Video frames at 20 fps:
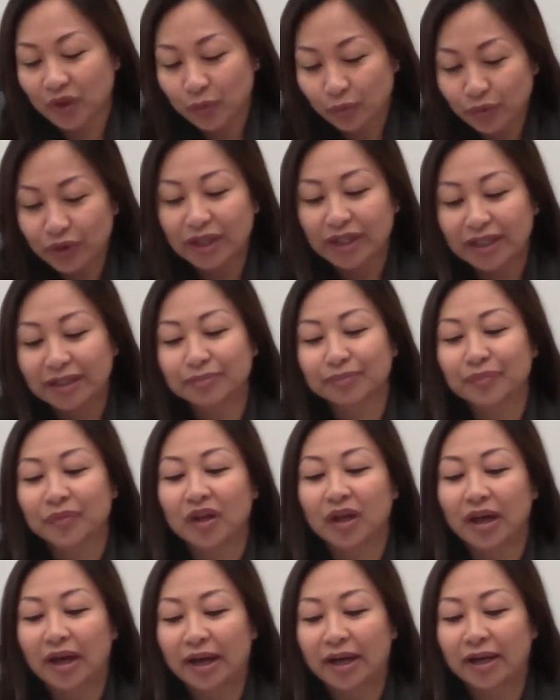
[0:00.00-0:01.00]
really,
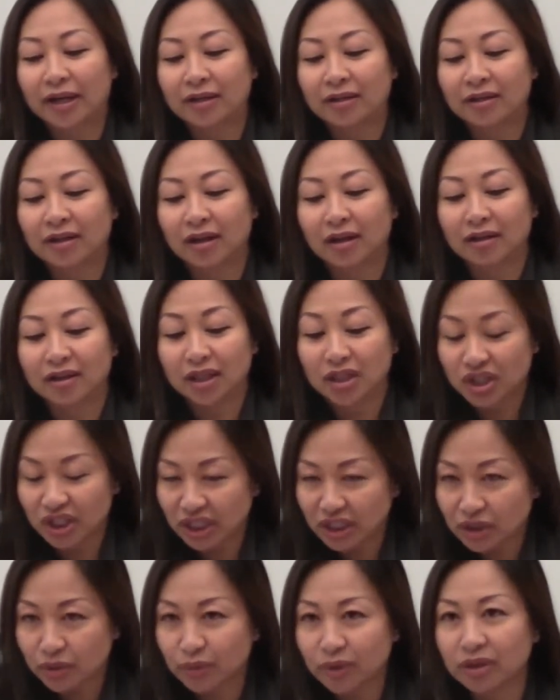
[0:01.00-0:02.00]
and they're
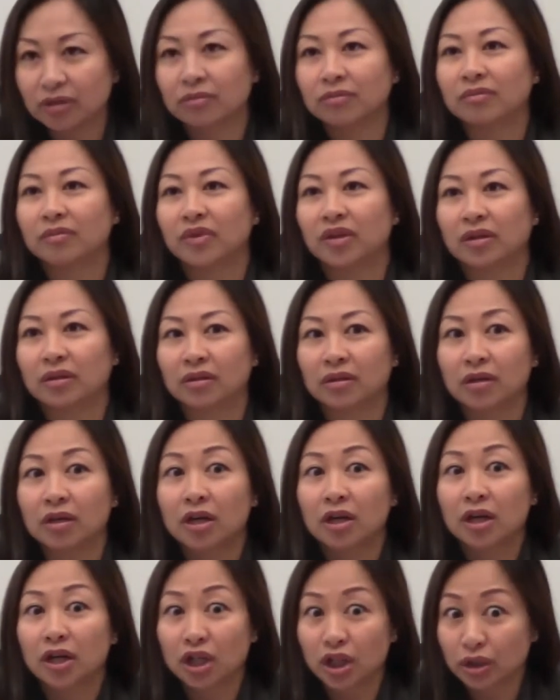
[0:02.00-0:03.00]
genuine, they're
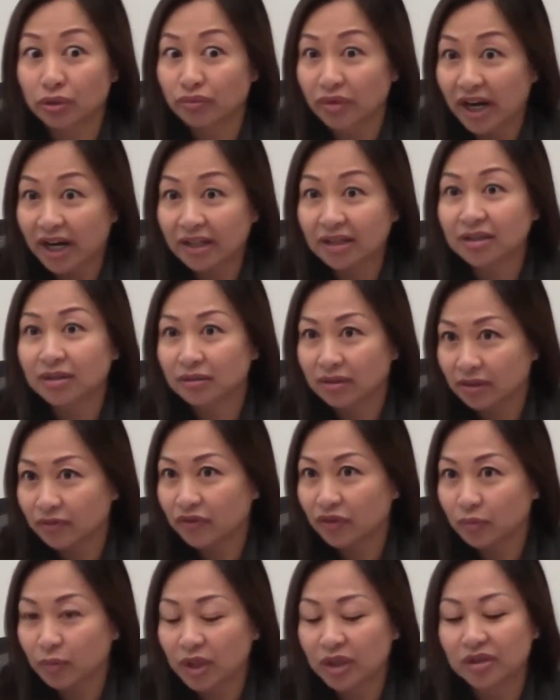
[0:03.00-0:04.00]
correct
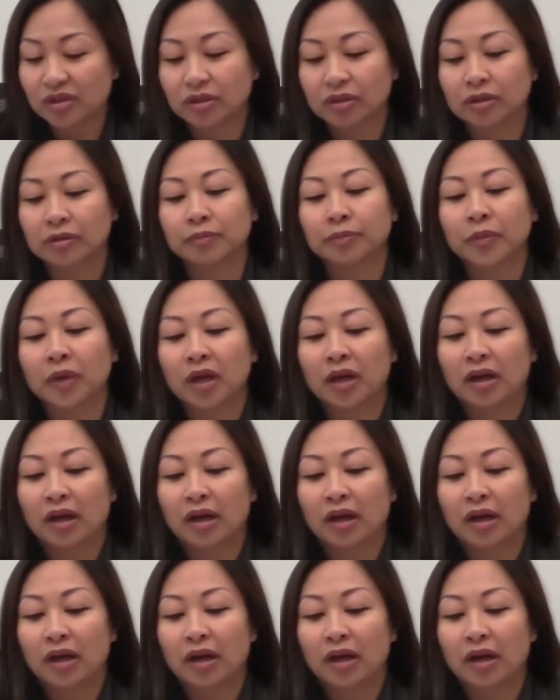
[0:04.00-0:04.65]
information,